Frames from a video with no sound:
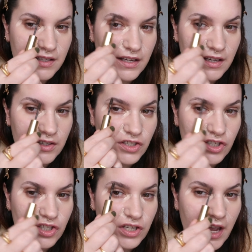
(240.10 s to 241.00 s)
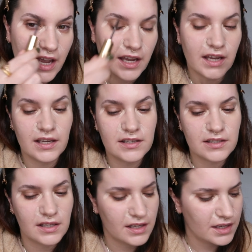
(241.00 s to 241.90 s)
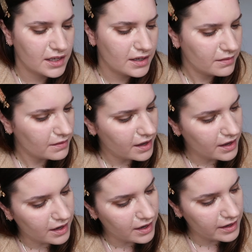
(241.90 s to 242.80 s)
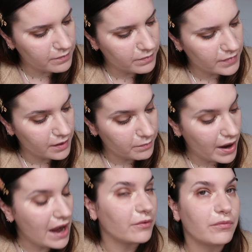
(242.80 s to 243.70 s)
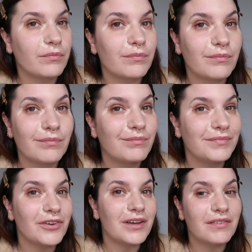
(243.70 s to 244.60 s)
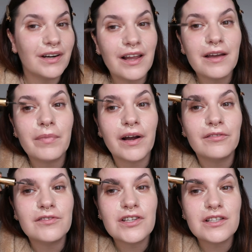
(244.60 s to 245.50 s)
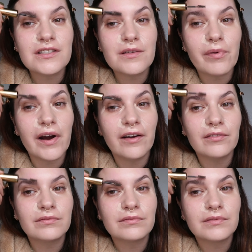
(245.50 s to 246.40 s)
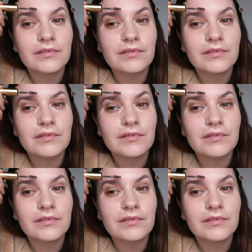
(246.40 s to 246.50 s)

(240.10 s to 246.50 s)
the shade light brown. Not even a light brown, just a brown.